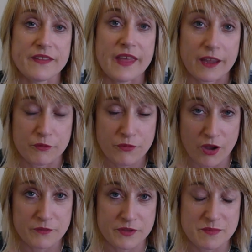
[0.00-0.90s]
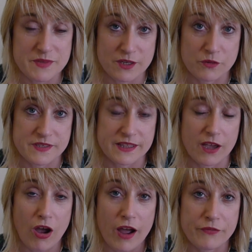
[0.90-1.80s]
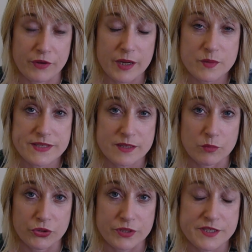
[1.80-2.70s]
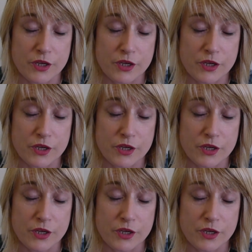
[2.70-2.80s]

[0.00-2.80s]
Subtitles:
that they can find for themselves in their high frequency words.